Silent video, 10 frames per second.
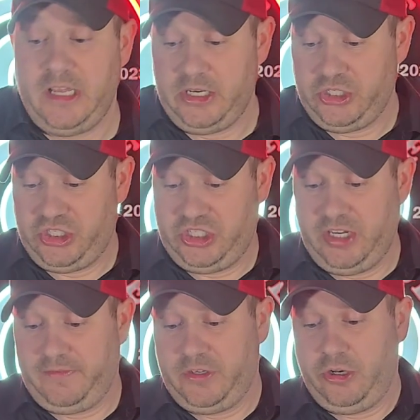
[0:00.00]
didn't
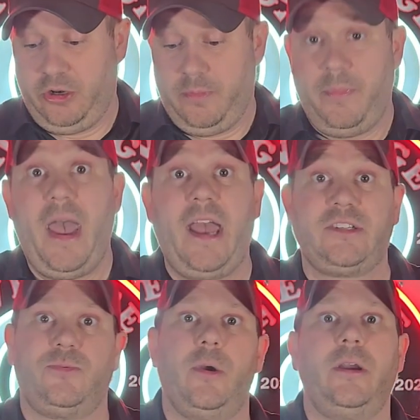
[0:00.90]
shift in your
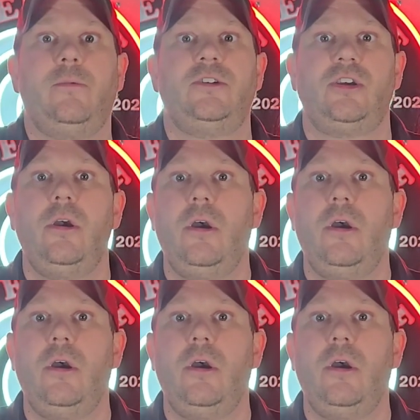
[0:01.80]
backswing, which